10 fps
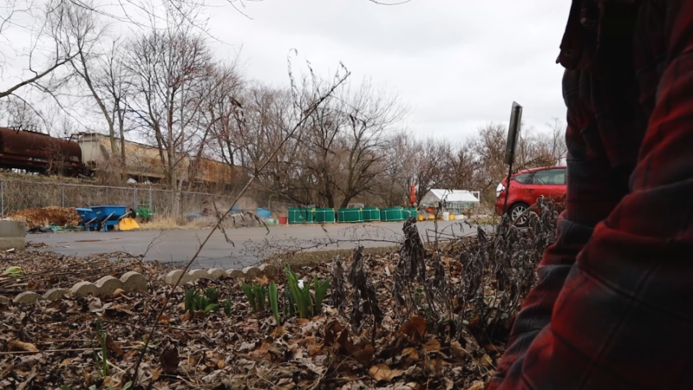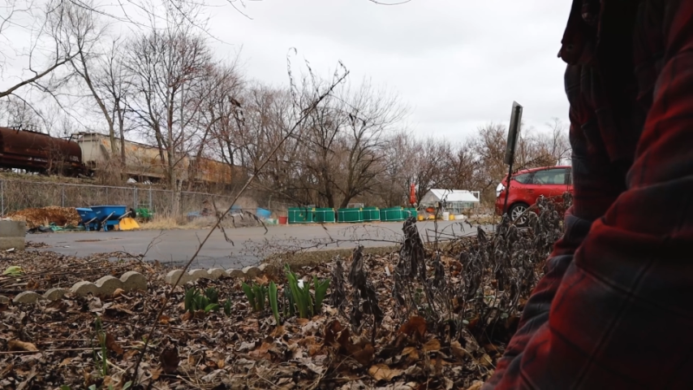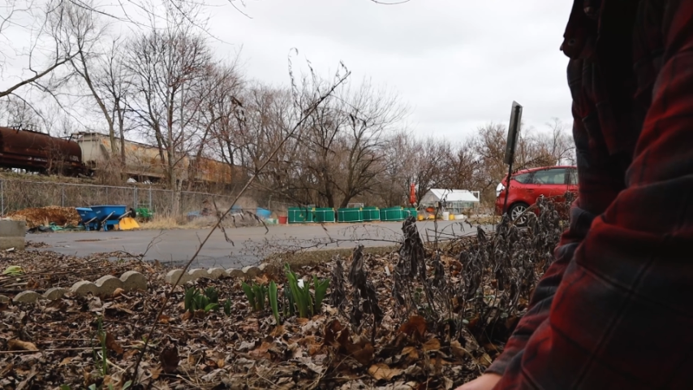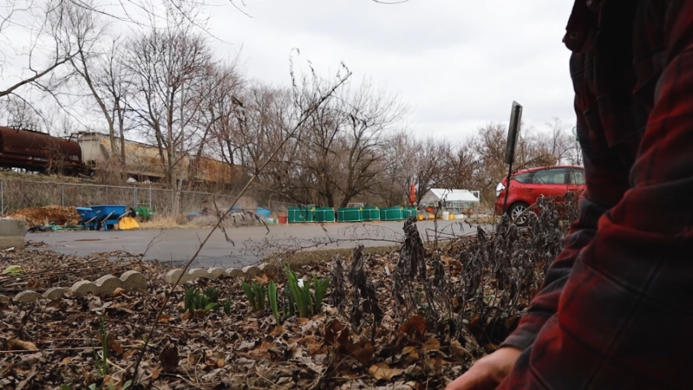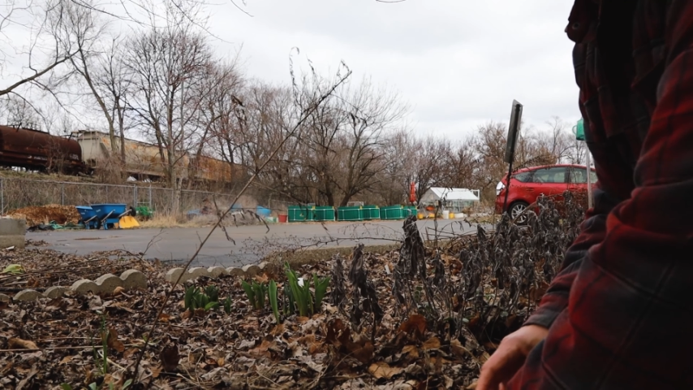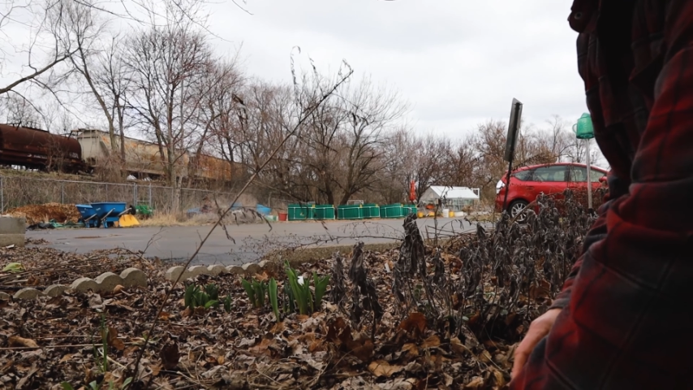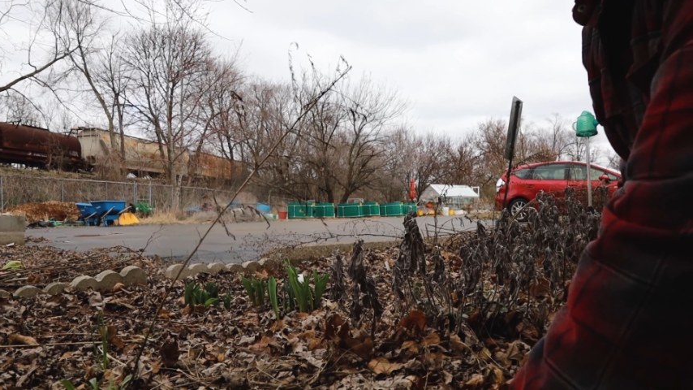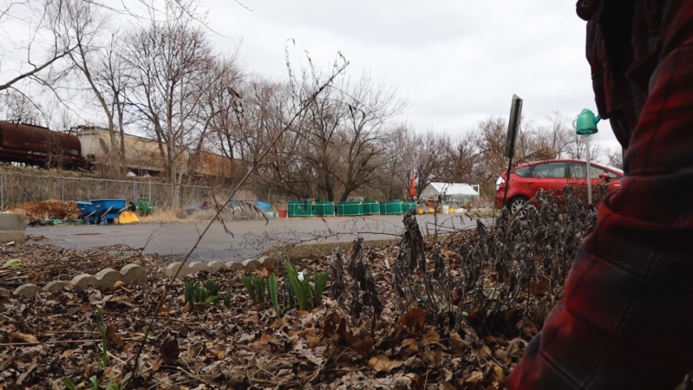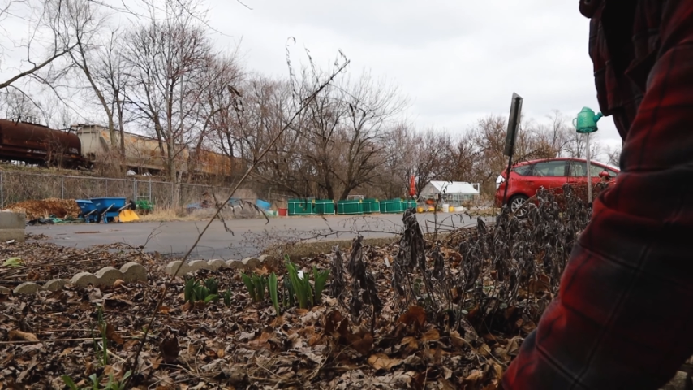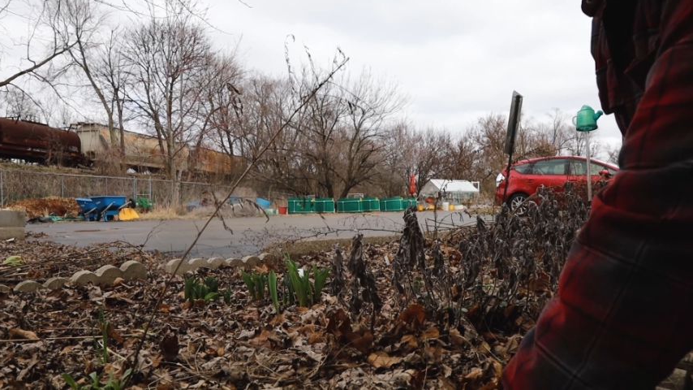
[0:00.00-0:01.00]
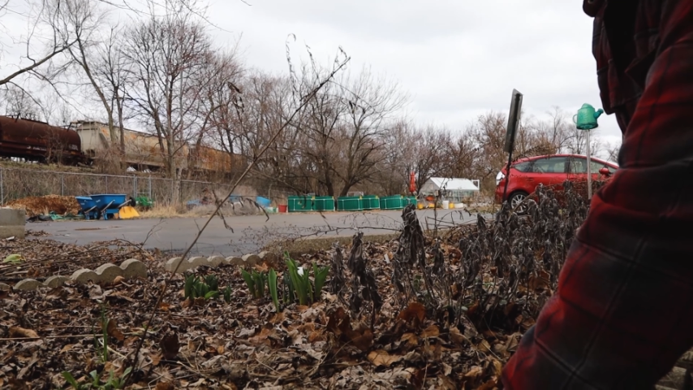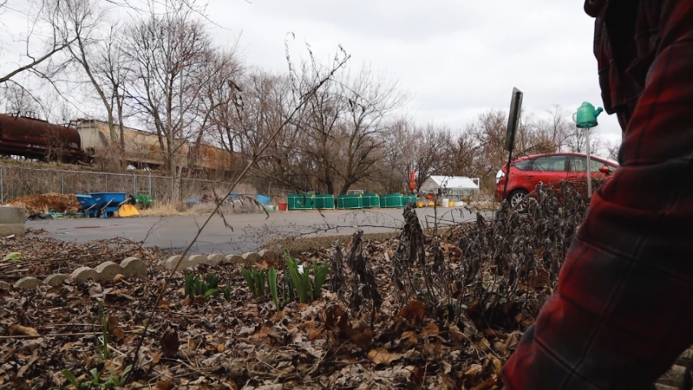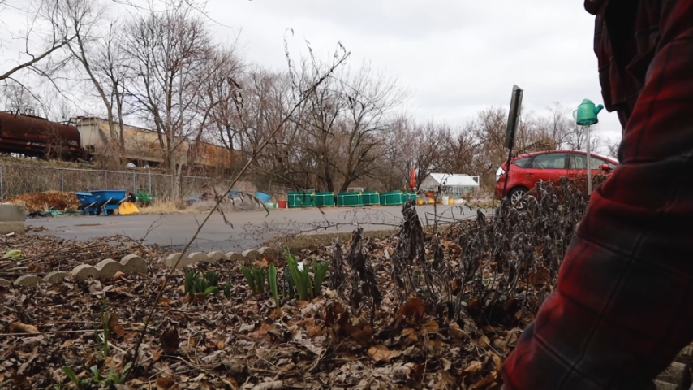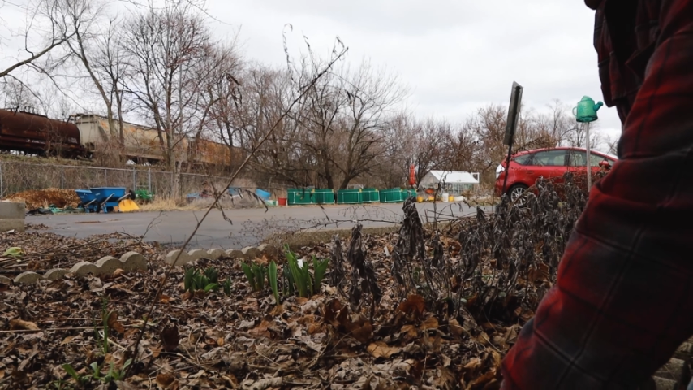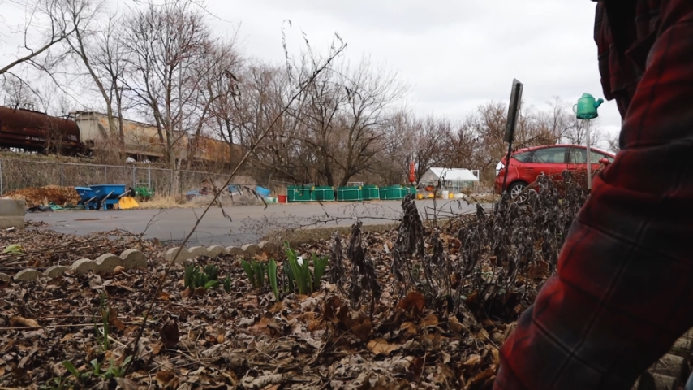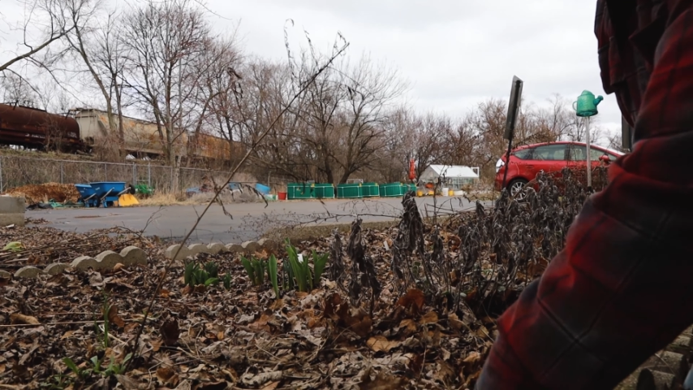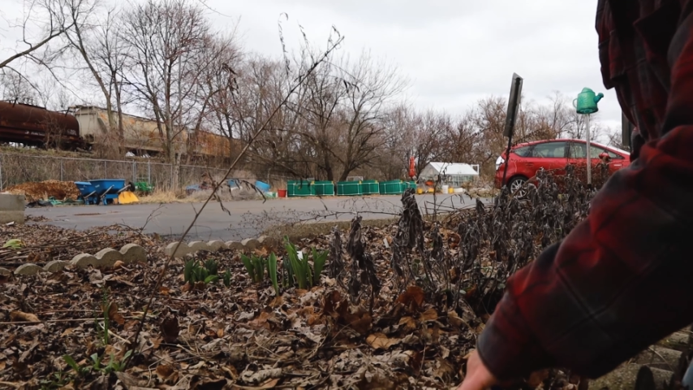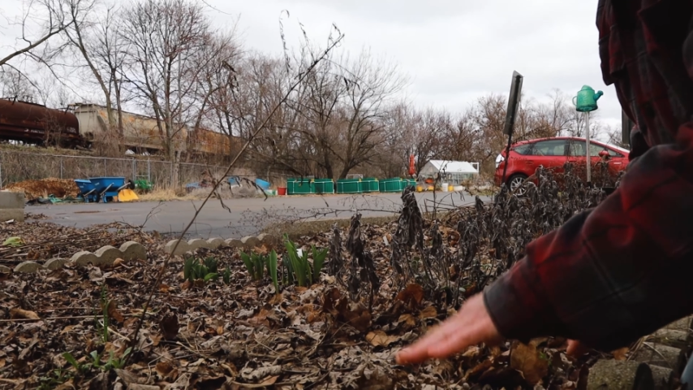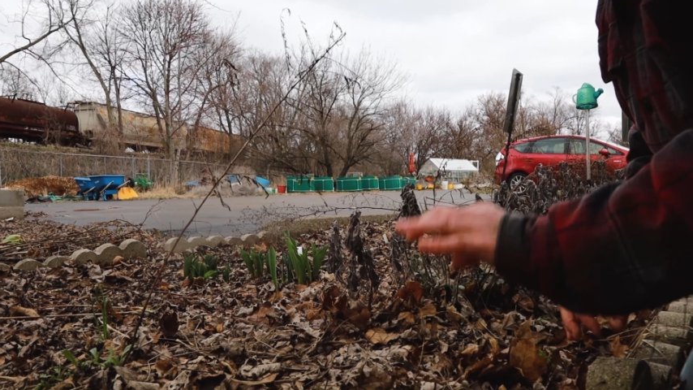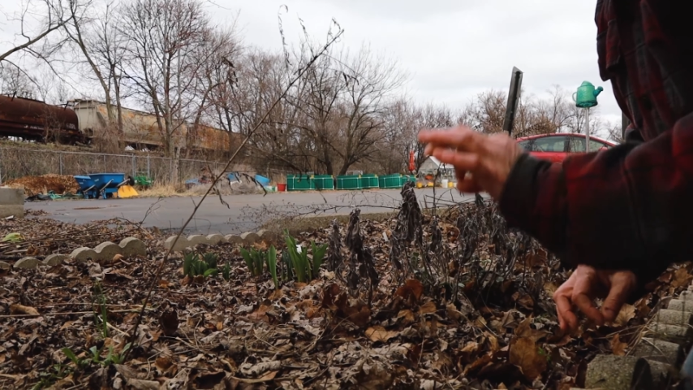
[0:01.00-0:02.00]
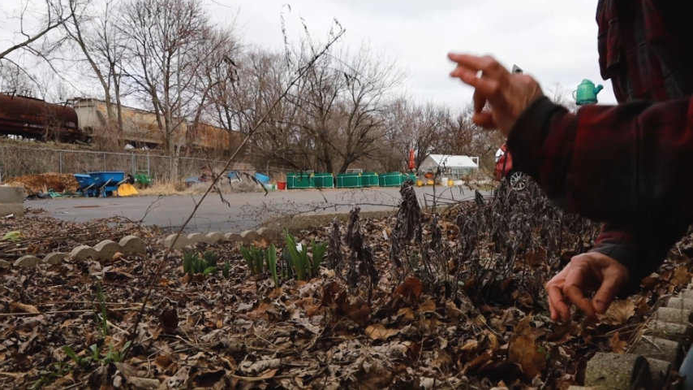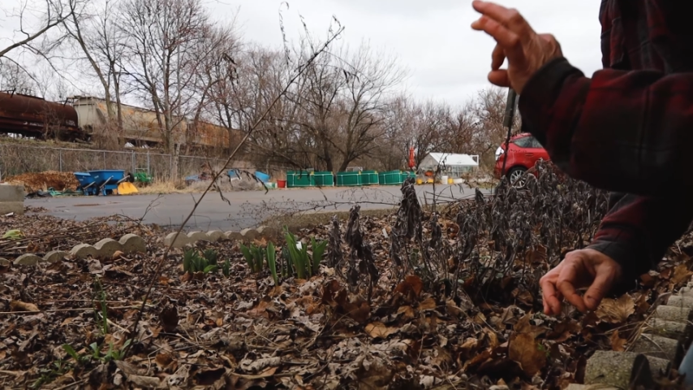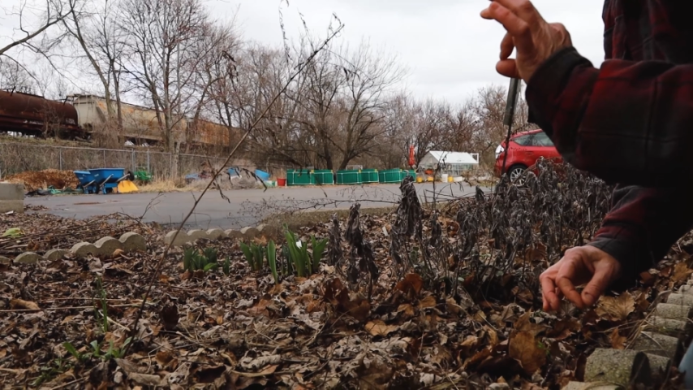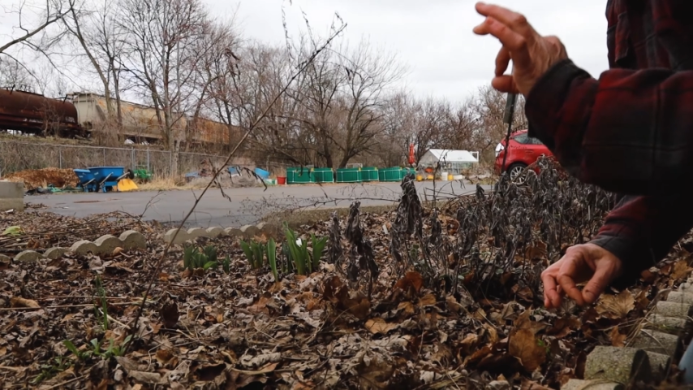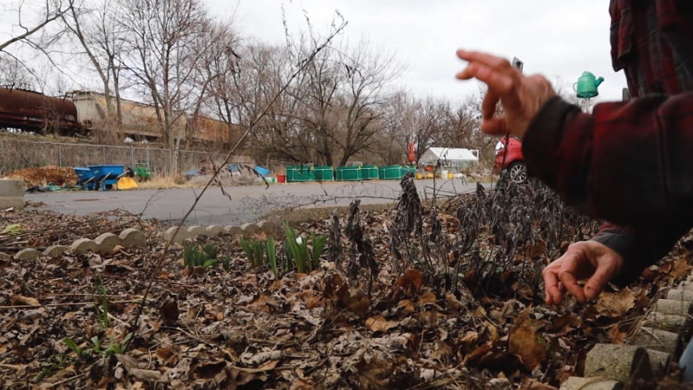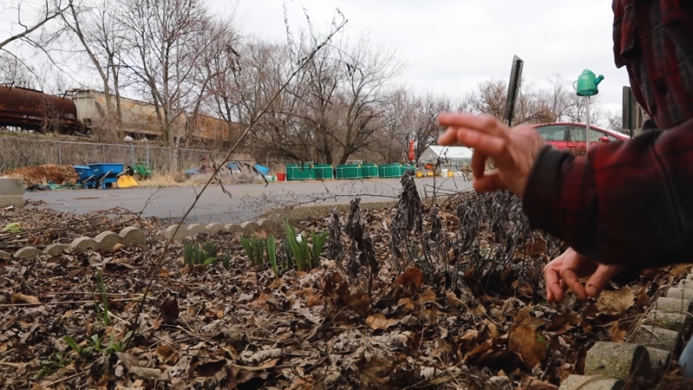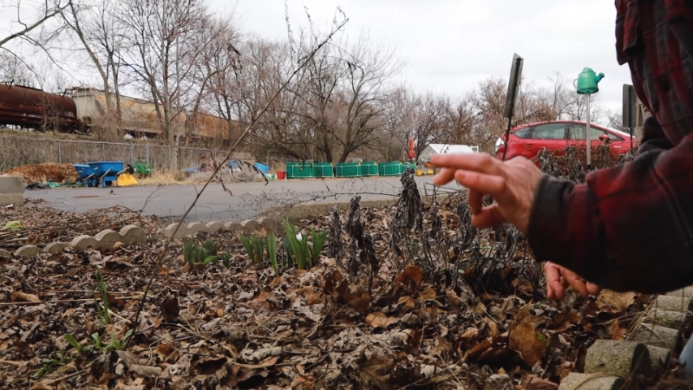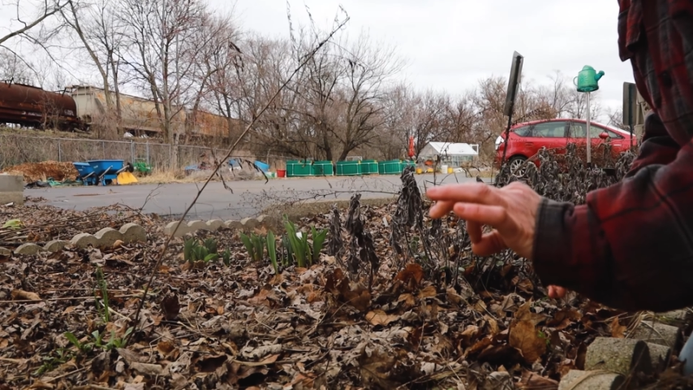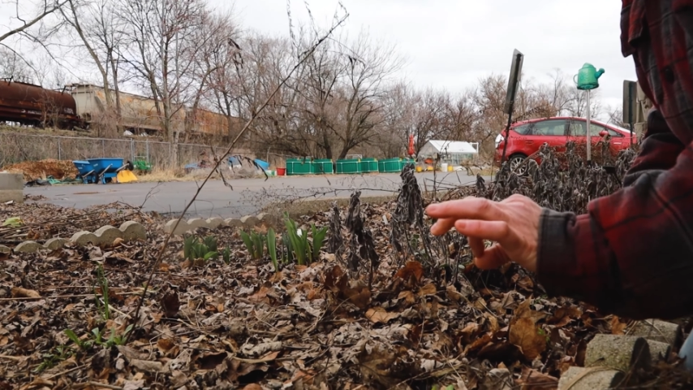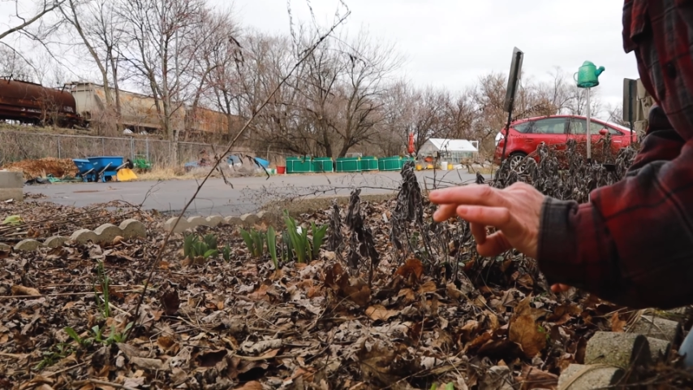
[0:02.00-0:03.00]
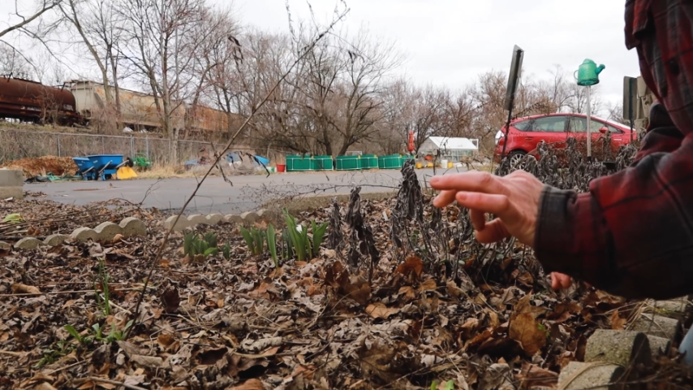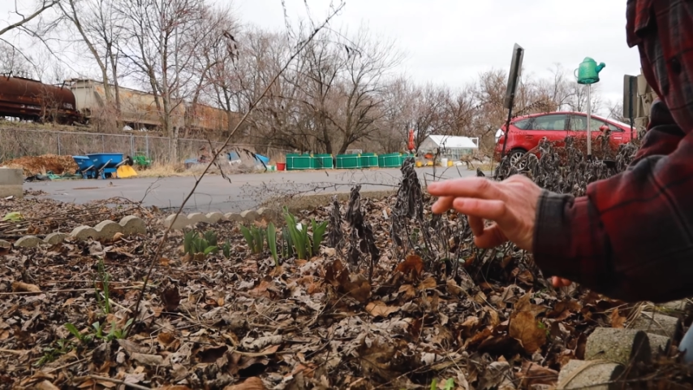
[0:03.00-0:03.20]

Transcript: No face is visible, so there are no lips to read.